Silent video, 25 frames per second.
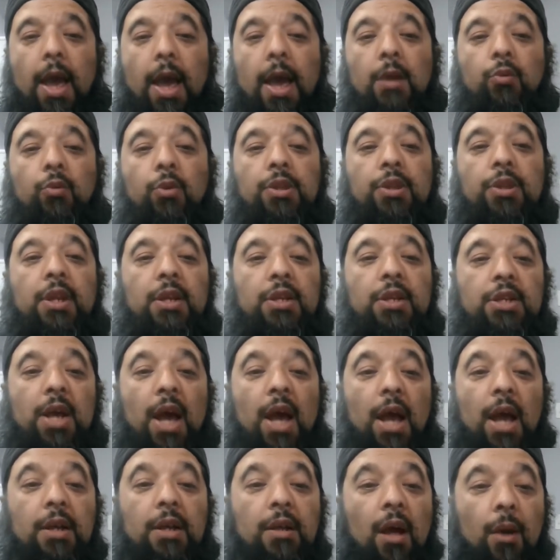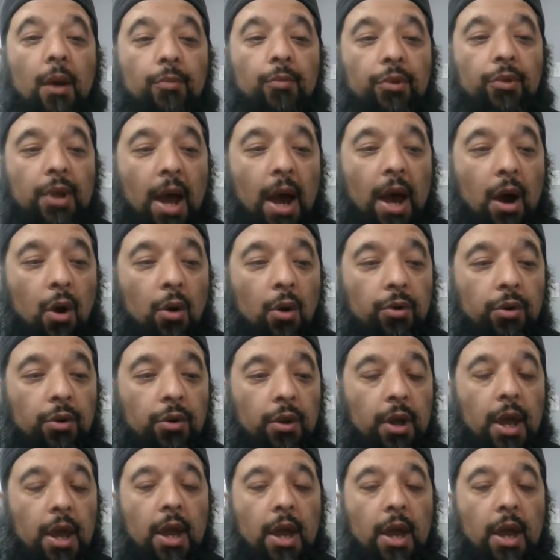And when Dajjal comes out,